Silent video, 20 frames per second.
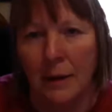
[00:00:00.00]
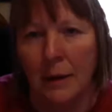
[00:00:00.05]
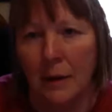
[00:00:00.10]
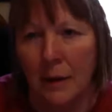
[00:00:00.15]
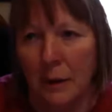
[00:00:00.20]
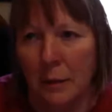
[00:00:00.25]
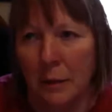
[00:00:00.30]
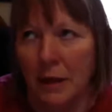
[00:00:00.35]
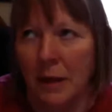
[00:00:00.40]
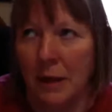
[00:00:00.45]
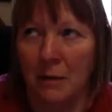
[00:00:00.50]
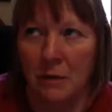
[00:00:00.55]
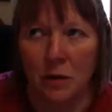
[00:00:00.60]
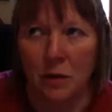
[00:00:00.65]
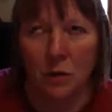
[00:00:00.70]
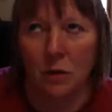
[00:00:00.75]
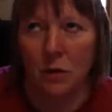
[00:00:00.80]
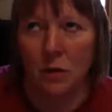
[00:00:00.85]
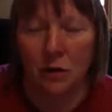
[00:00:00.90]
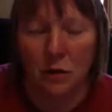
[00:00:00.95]
Nobody
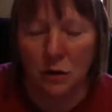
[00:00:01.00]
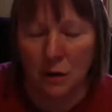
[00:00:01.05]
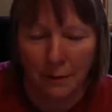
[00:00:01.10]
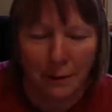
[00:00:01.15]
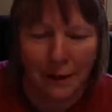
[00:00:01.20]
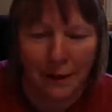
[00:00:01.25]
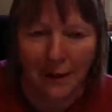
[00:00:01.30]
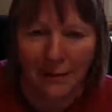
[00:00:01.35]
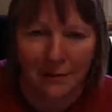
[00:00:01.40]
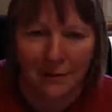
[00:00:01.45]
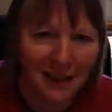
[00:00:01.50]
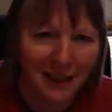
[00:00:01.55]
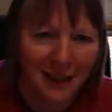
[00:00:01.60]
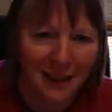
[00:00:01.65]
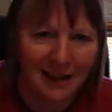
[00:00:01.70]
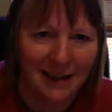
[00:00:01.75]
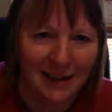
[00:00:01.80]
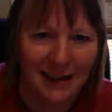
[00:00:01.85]
else would talk about it.